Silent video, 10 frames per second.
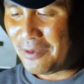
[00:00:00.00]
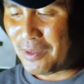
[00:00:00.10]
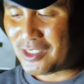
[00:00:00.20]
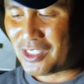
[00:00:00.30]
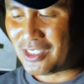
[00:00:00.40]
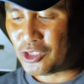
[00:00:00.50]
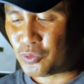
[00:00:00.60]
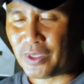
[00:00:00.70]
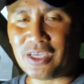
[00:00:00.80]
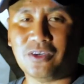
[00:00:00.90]
but since
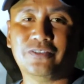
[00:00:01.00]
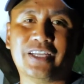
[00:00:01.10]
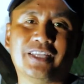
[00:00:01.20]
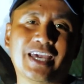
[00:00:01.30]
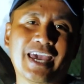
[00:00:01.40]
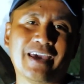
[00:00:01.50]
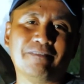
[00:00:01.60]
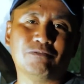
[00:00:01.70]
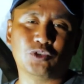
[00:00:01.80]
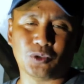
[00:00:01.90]
we already
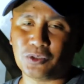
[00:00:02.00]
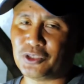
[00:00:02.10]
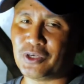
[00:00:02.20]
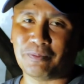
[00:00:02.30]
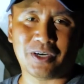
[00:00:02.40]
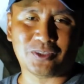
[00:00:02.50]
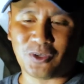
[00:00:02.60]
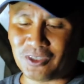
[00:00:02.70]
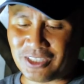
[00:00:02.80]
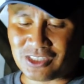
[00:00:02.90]
have told you about
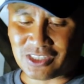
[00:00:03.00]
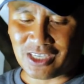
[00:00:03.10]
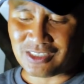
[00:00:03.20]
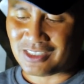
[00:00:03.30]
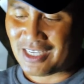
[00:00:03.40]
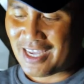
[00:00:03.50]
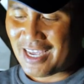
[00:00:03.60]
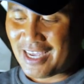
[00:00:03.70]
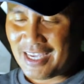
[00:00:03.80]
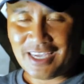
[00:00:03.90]
all these things
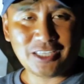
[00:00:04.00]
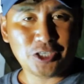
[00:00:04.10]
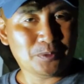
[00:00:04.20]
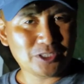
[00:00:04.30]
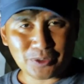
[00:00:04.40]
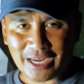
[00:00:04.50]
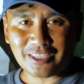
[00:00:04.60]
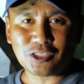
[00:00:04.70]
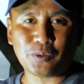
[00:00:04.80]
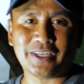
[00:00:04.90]
and you will try
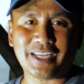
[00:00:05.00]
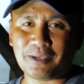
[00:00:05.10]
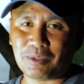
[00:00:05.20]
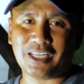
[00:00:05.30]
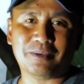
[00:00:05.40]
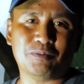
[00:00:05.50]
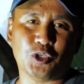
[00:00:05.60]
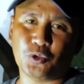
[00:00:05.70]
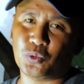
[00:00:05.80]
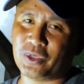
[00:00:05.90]
this one, I believe
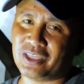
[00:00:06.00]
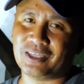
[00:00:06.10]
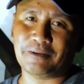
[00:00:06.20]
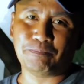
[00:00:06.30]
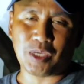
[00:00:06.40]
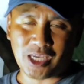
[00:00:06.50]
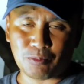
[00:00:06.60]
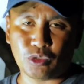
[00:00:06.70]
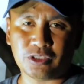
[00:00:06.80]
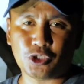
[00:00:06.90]
you will be
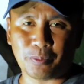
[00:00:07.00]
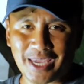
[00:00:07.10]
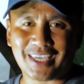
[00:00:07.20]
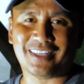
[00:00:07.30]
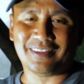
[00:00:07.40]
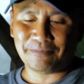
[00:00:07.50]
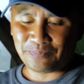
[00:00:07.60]
able to make it.